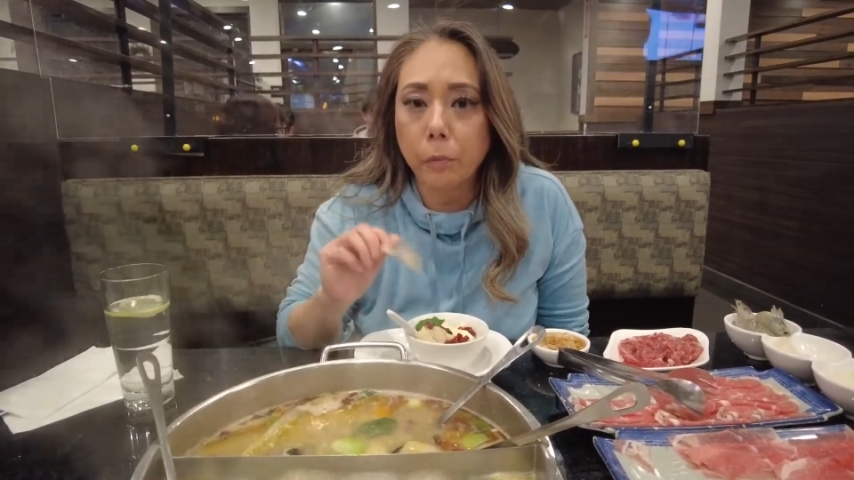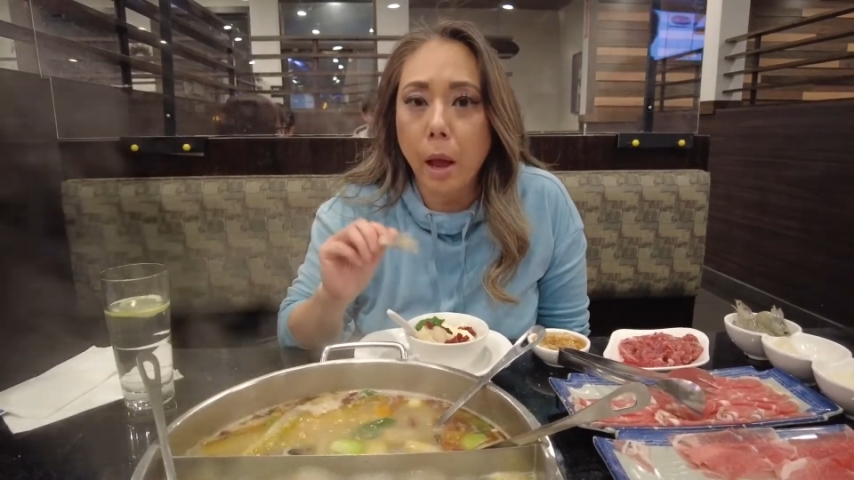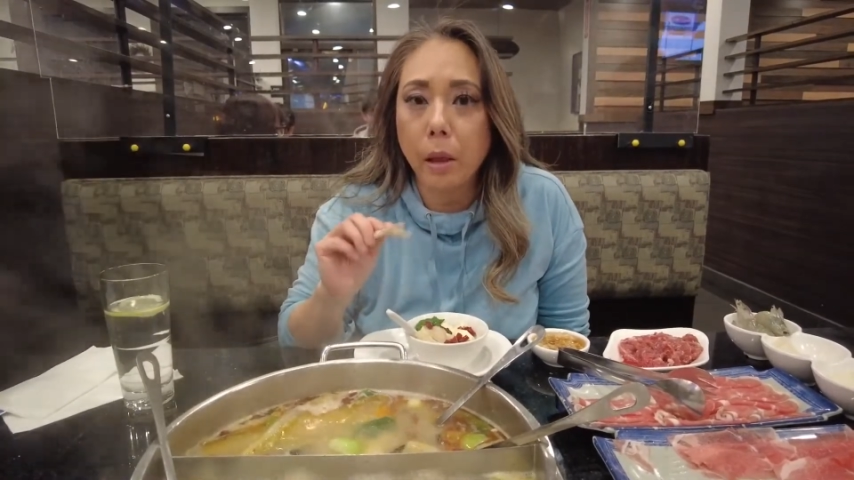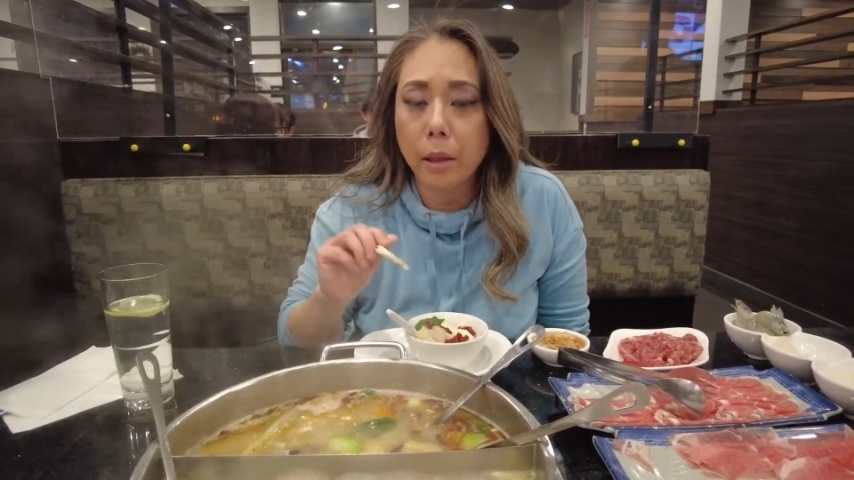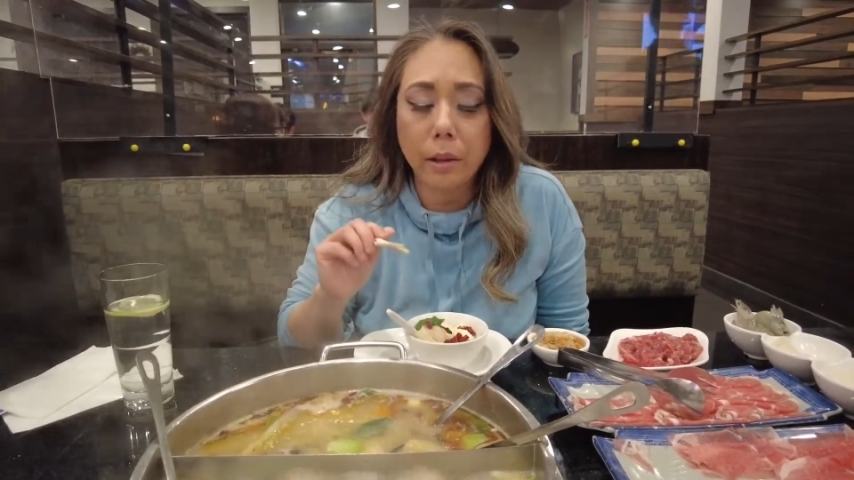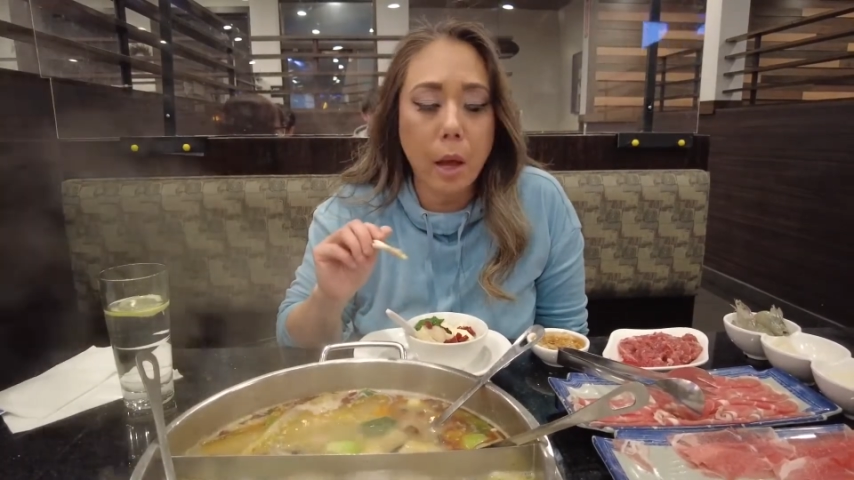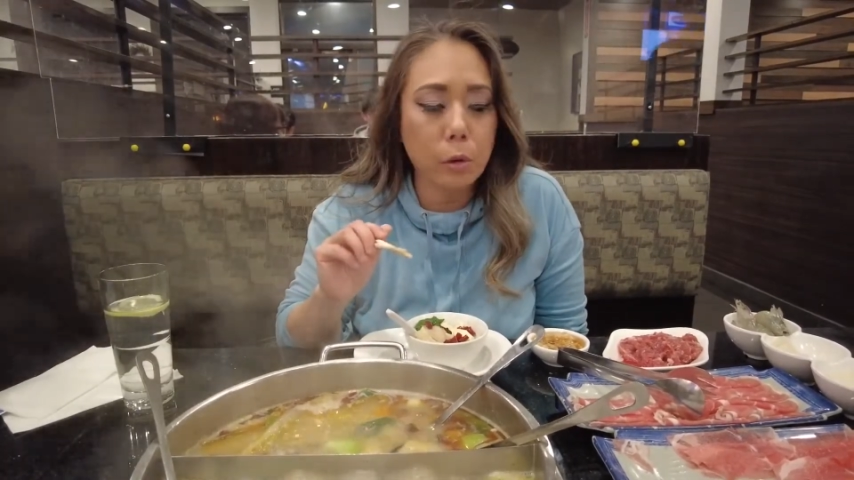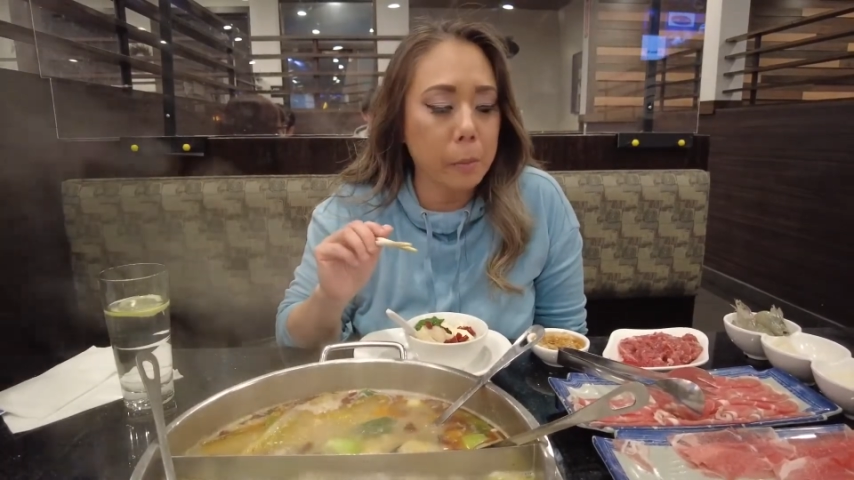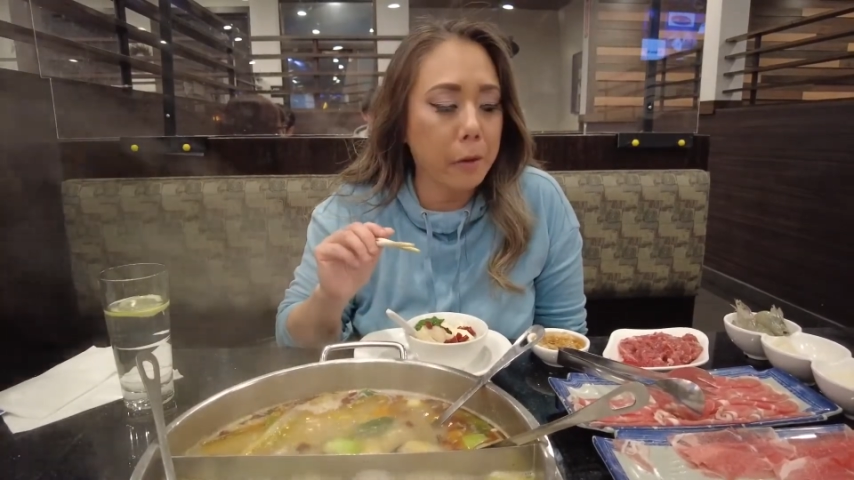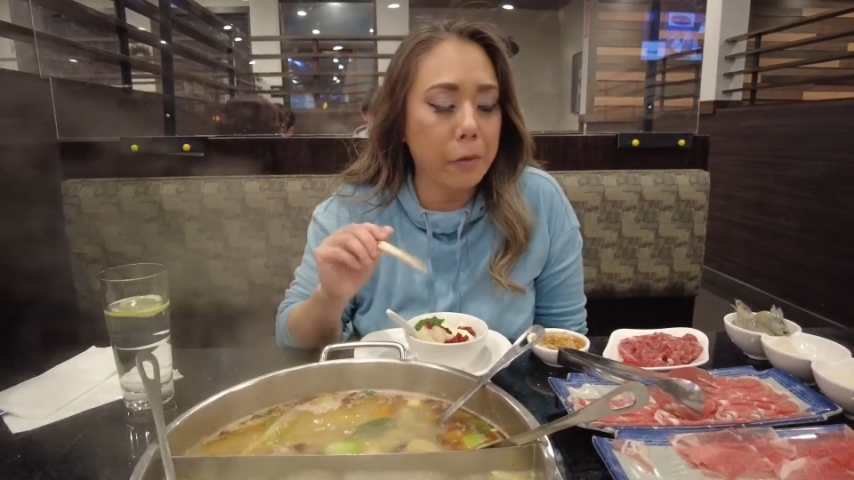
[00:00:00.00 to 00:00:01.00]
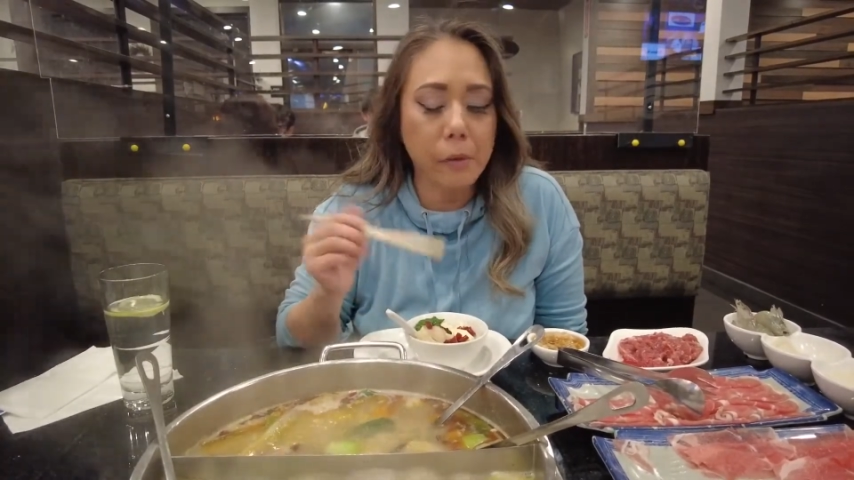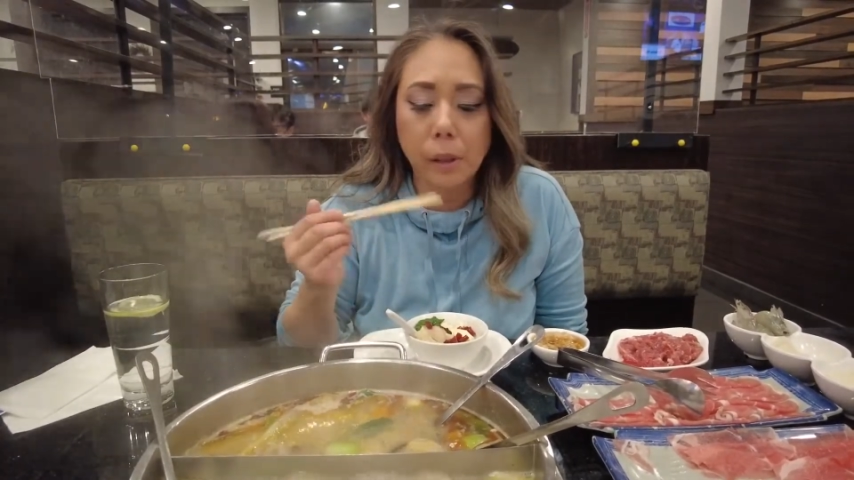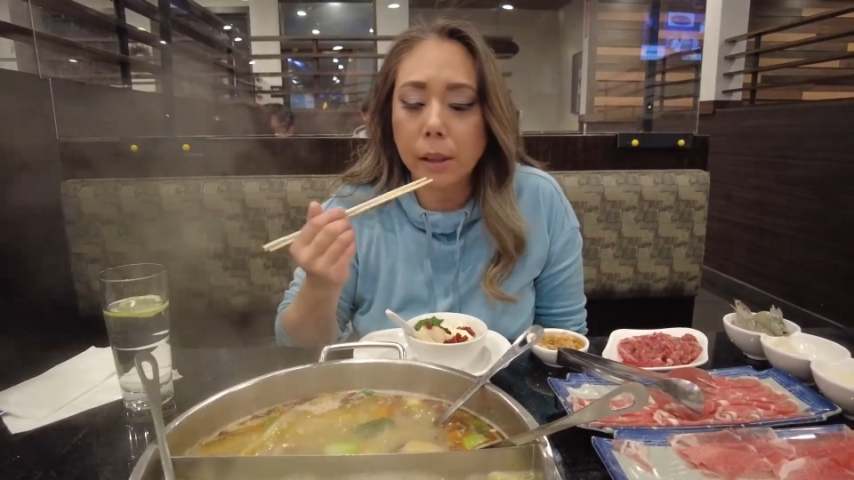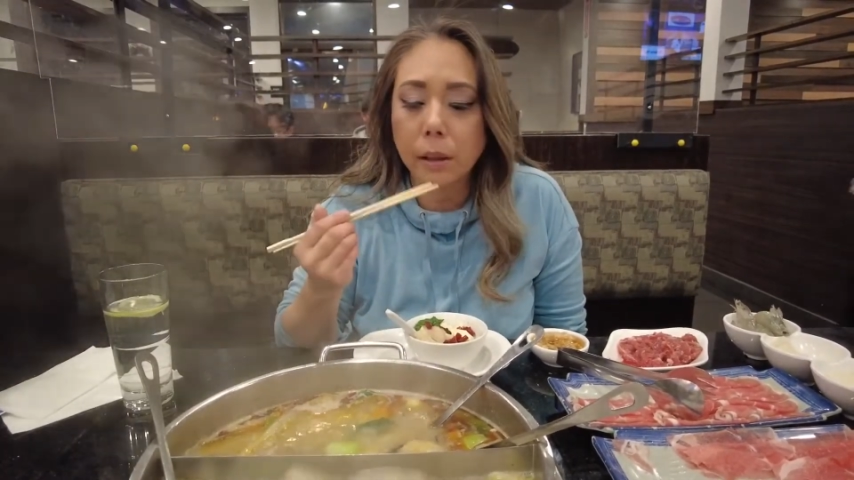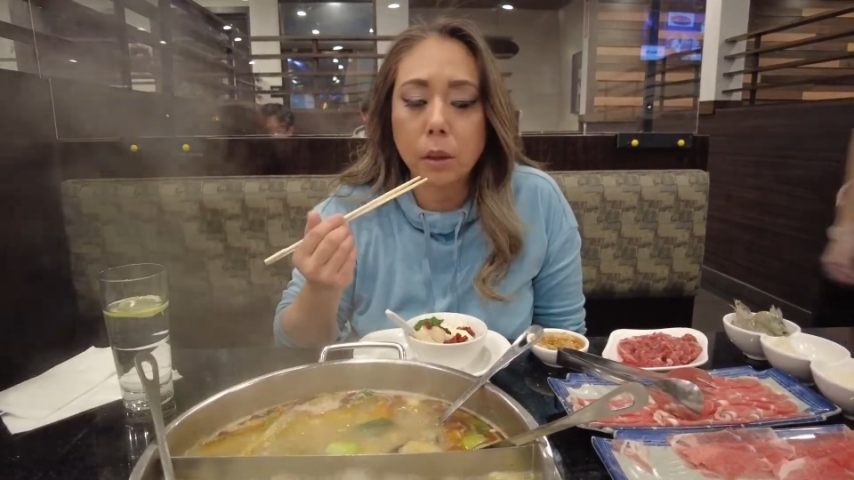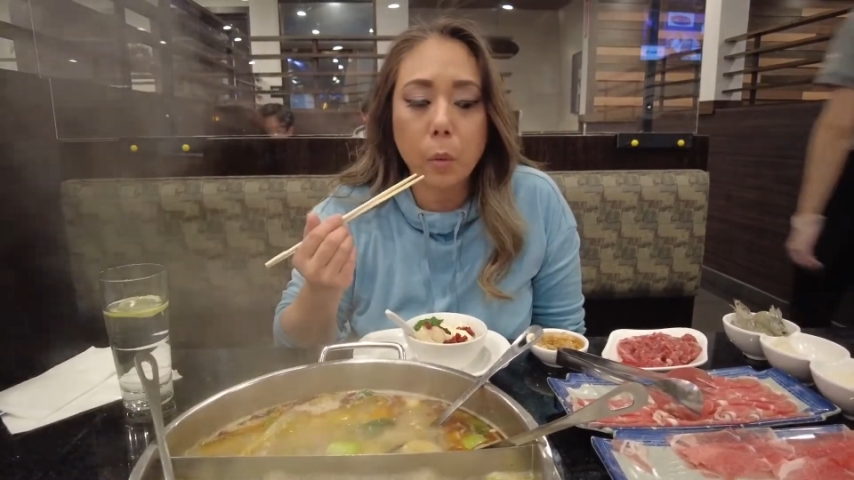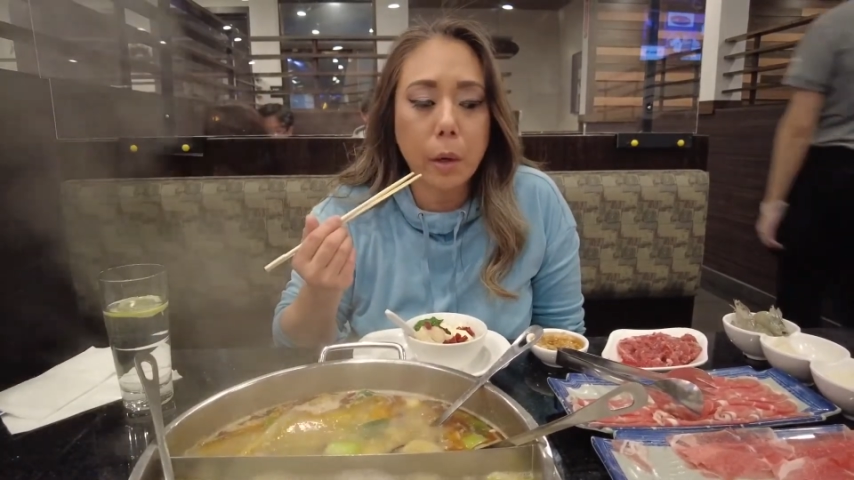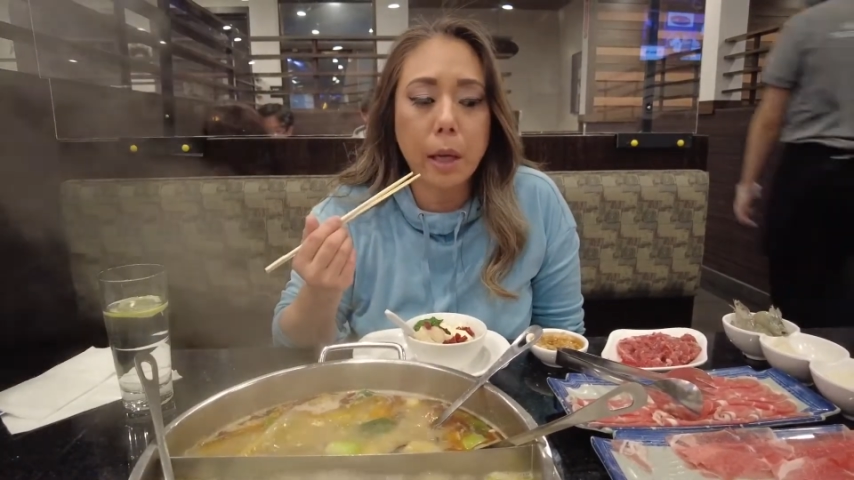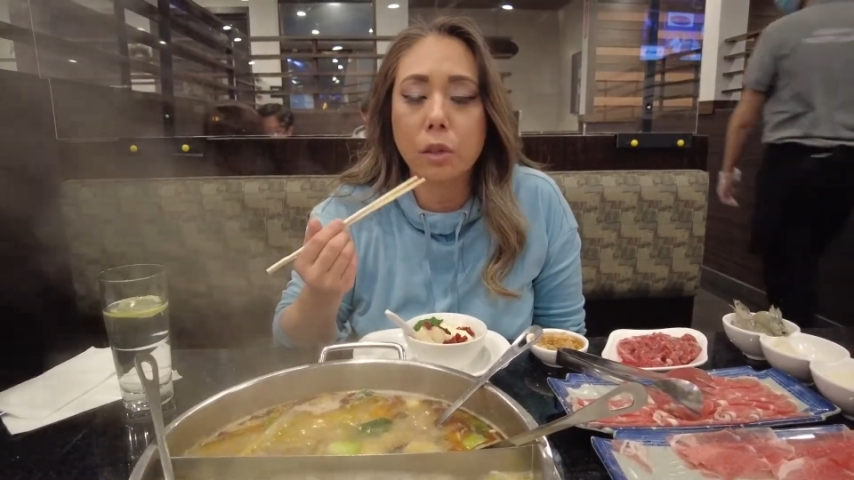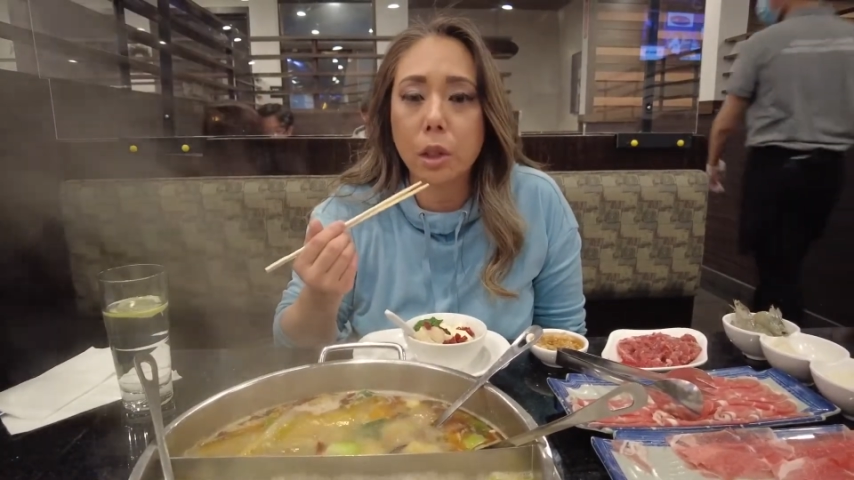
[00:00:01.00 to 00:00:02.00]
I think that was my favorite. I think the one
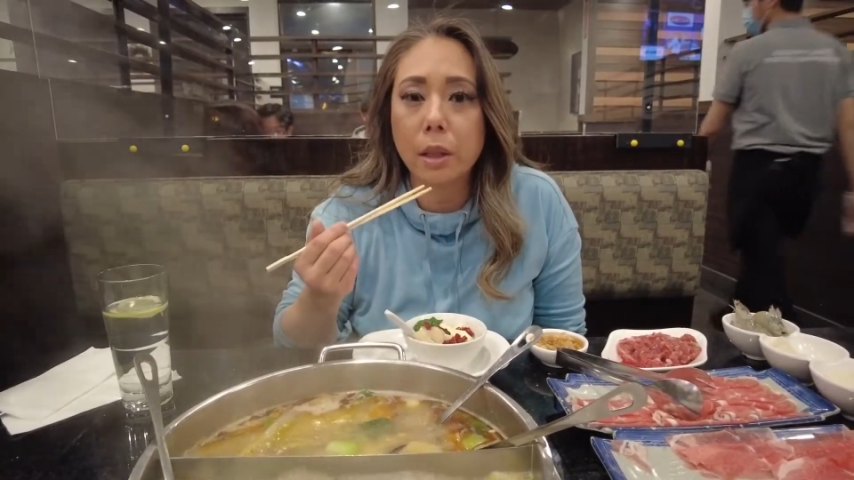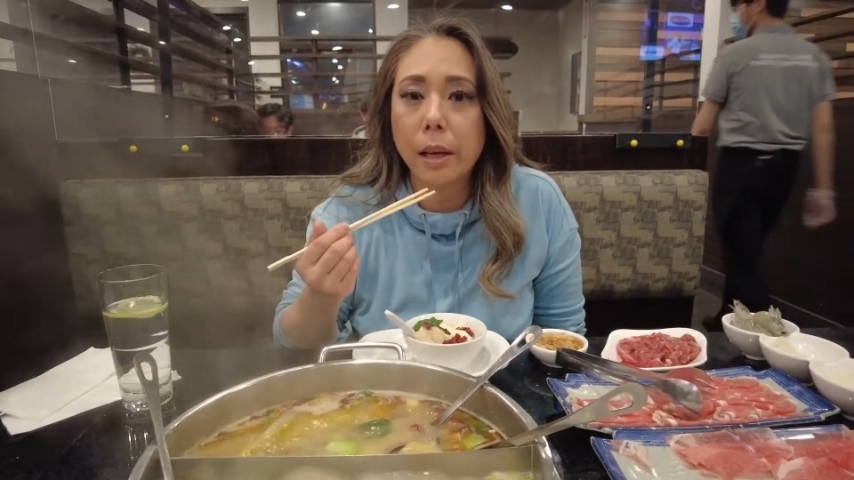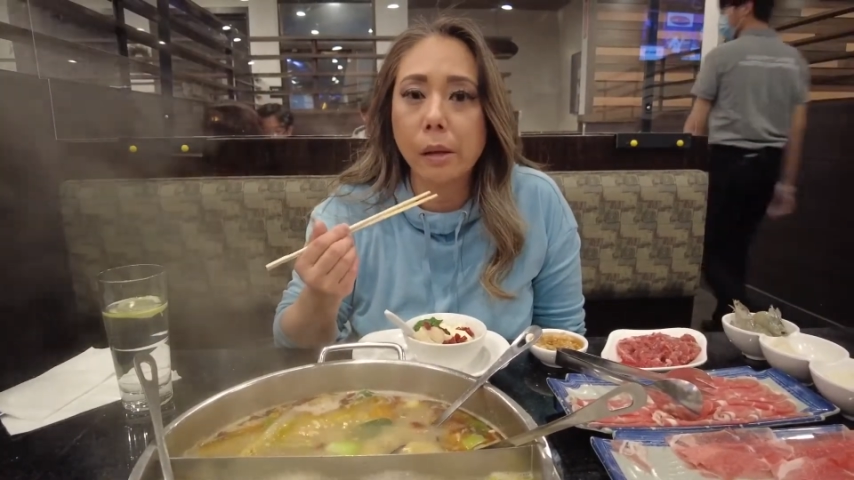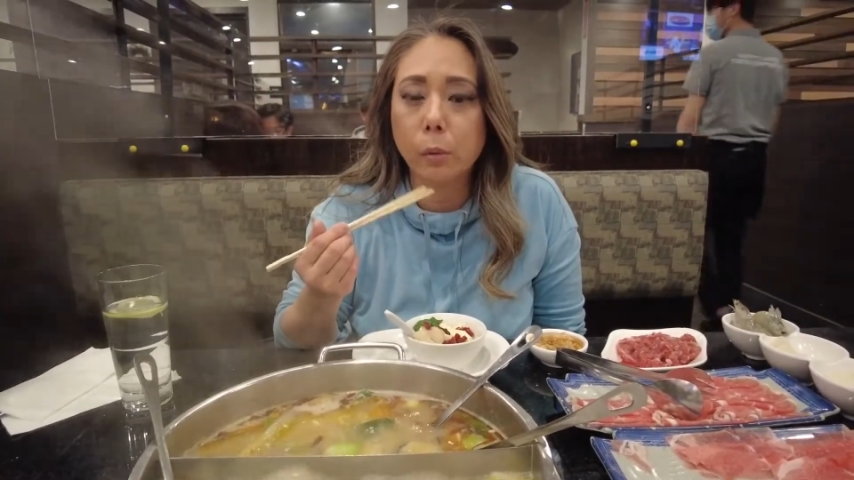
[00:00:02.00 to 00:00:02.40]
I just ate